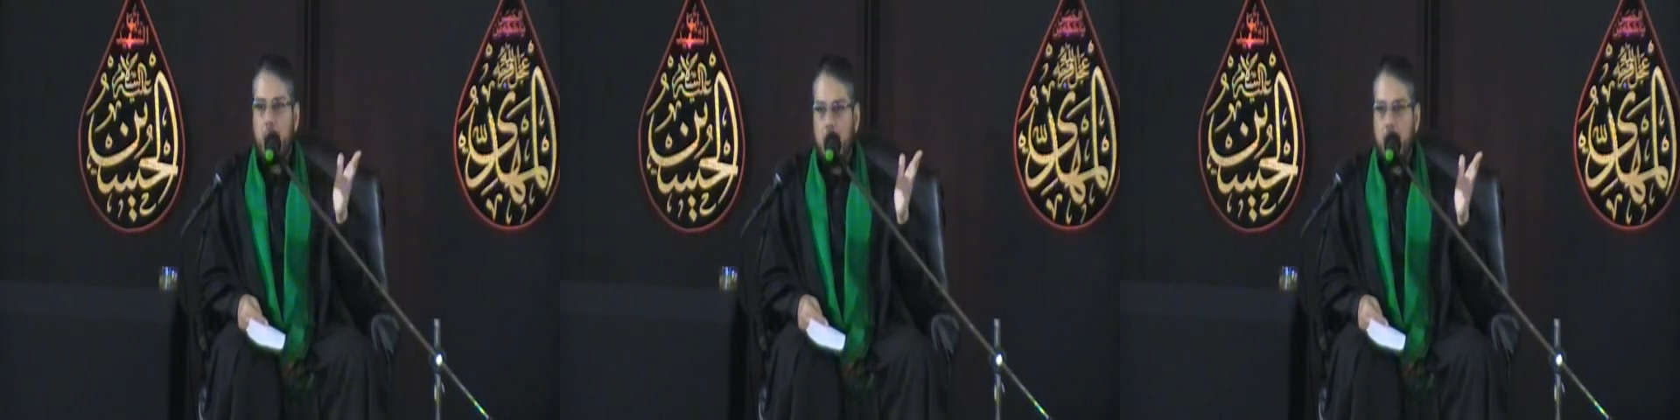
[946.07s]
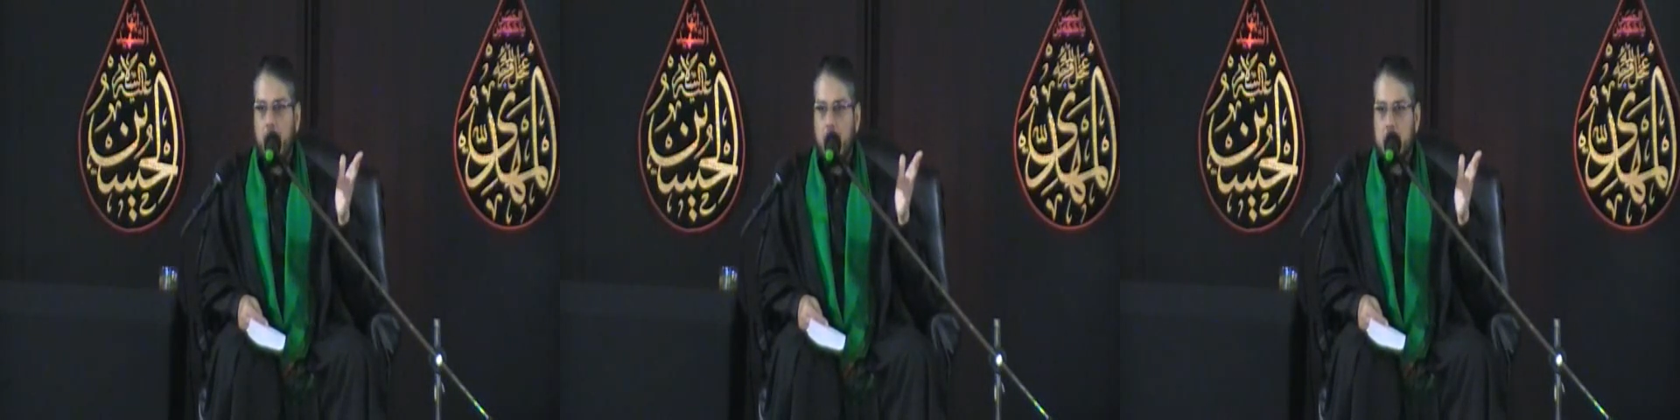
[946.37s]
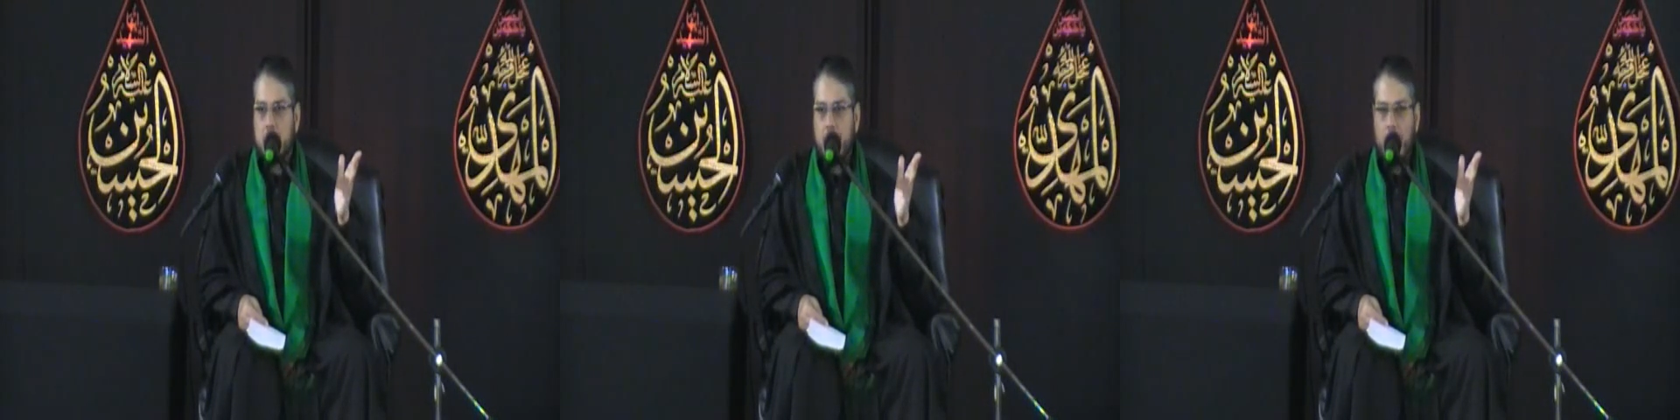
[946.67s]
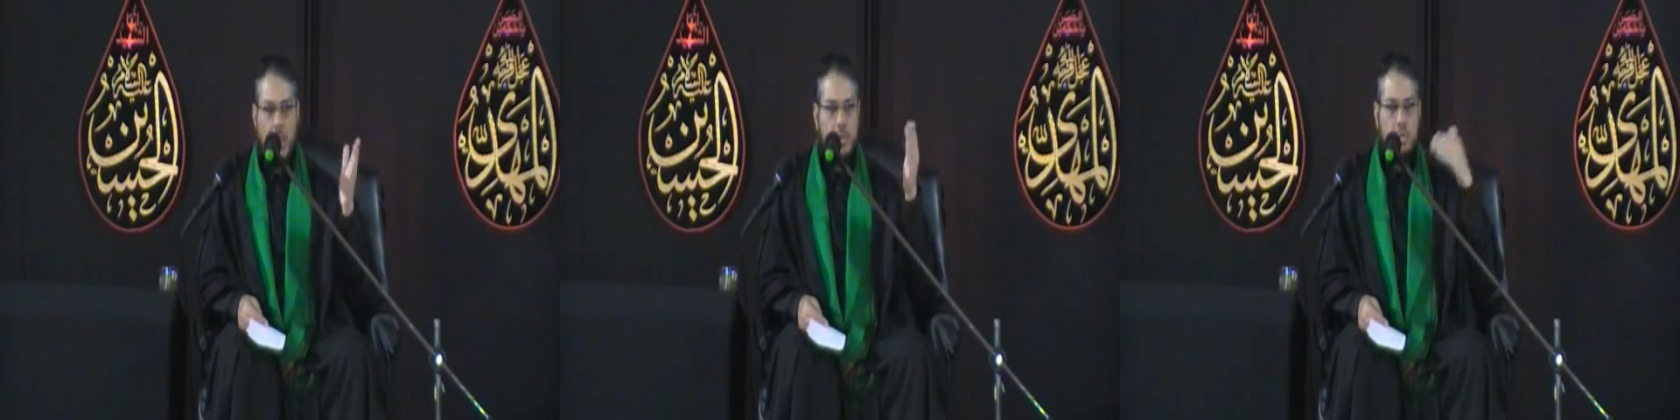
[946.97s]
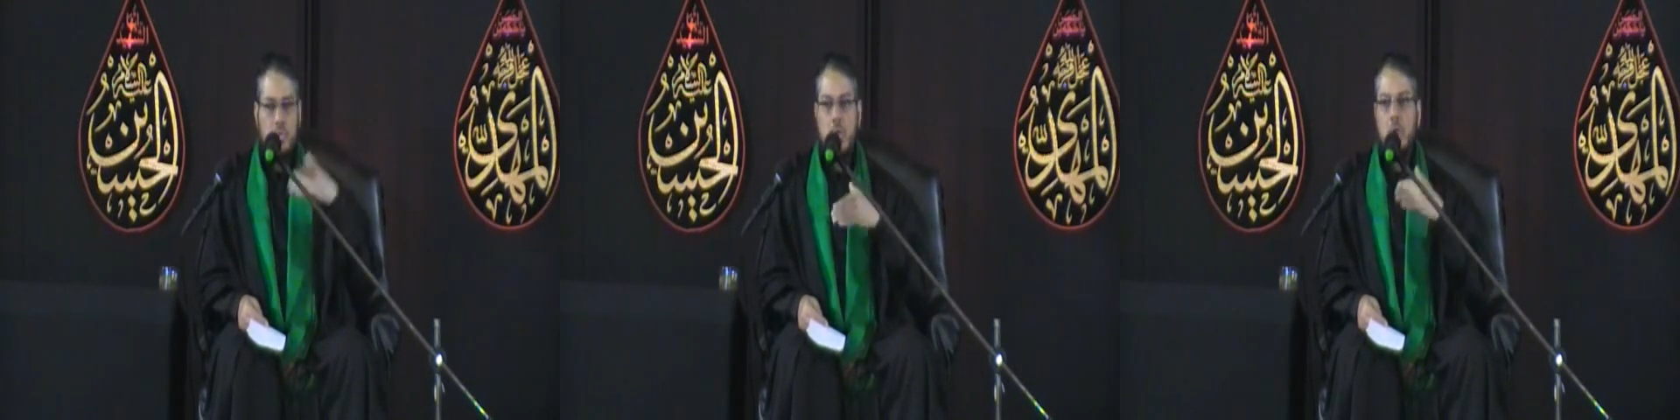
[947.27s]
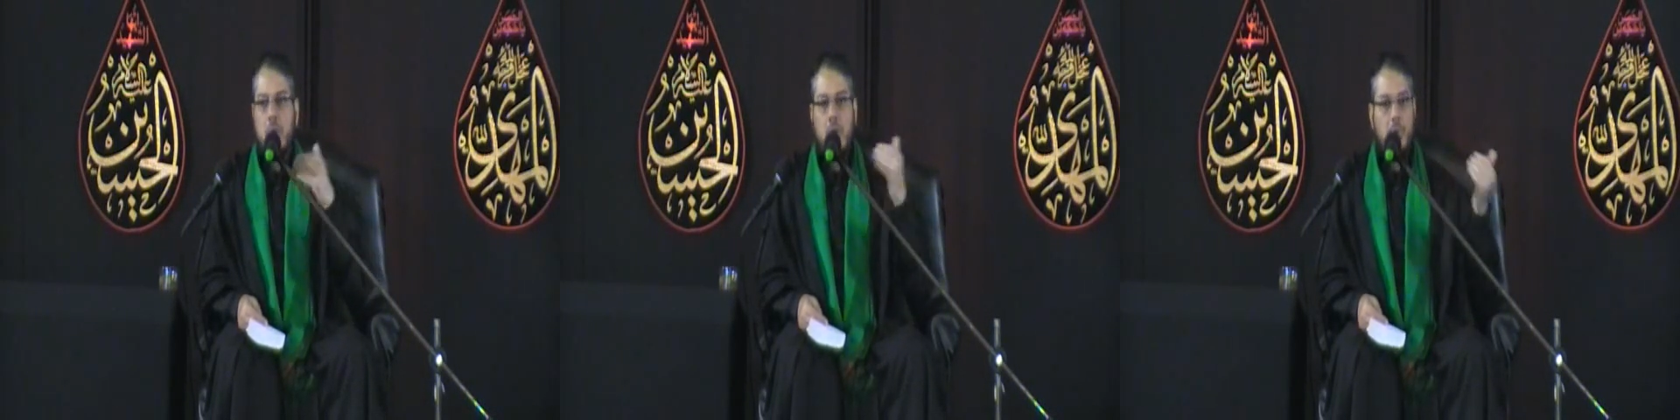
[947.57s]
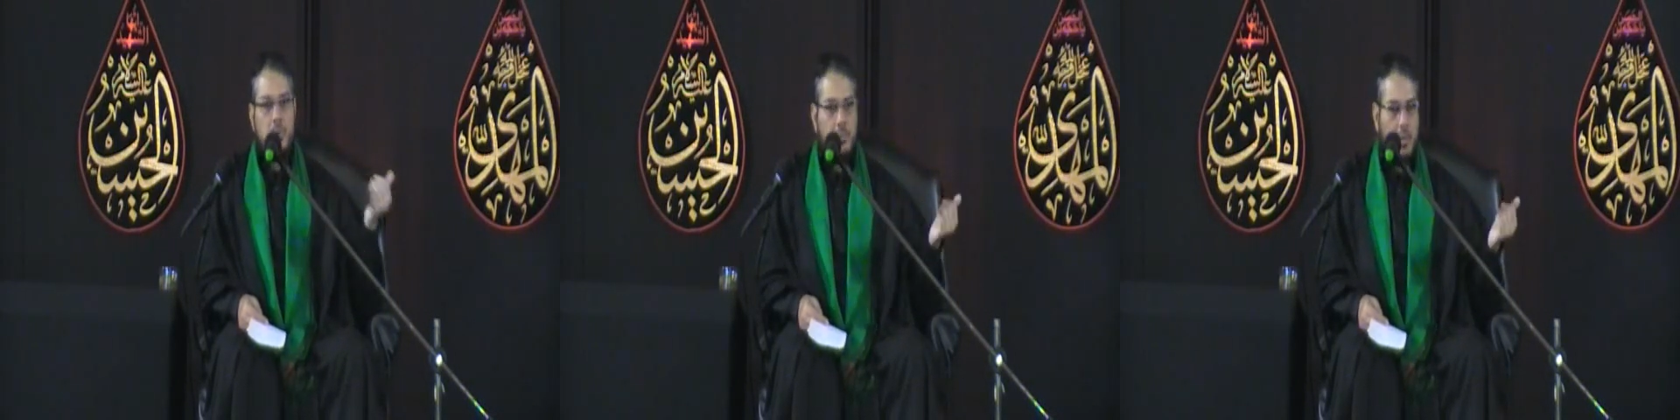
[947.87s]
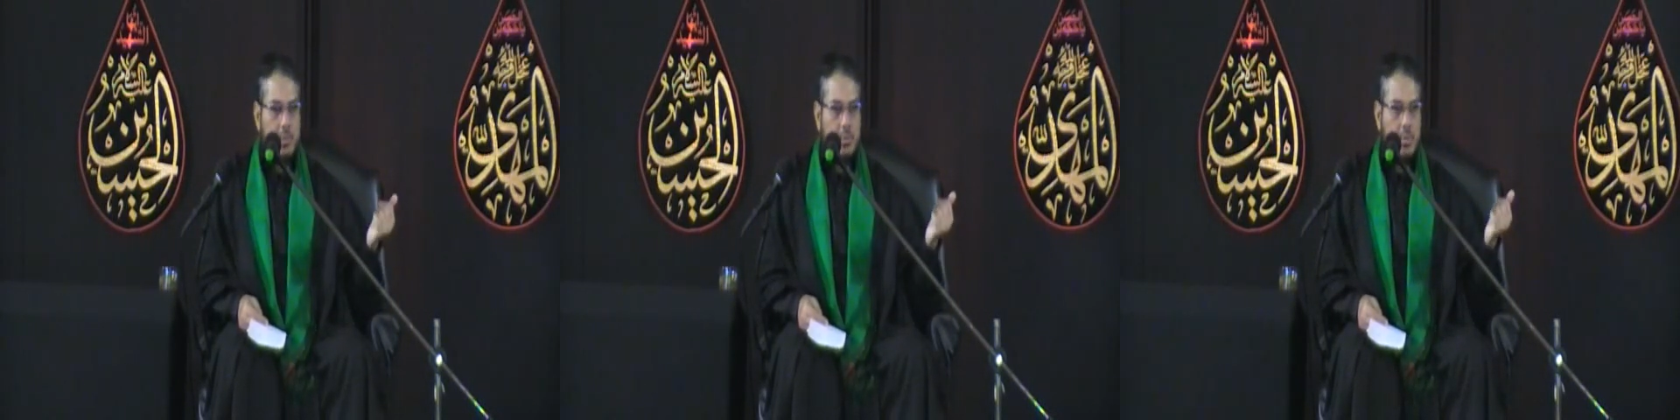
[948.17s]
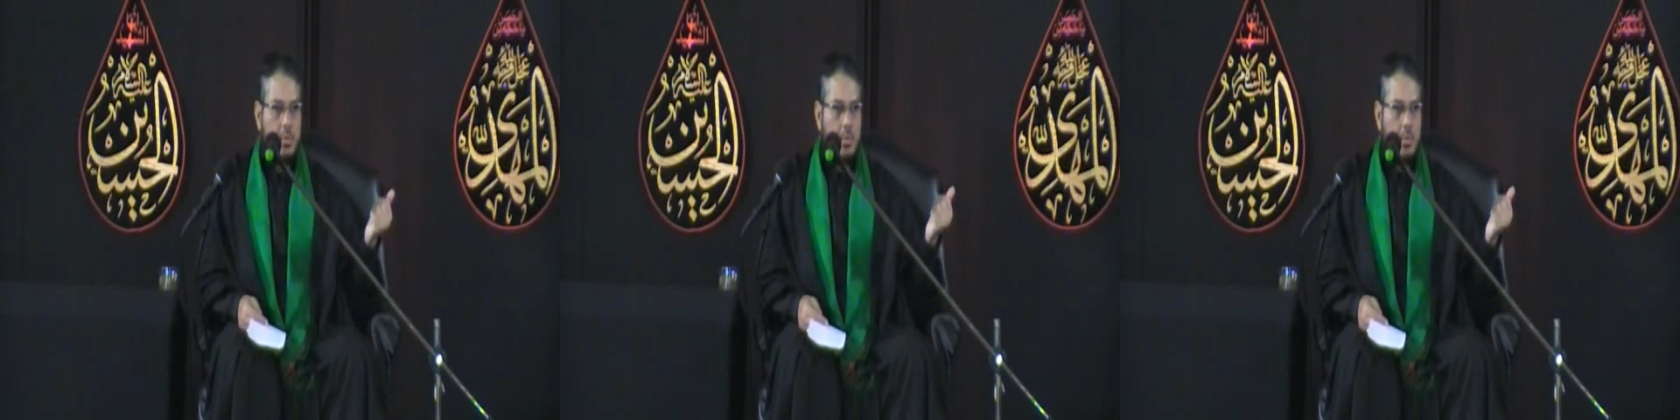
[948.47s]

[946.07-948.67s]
really fast. And Usain can run fast.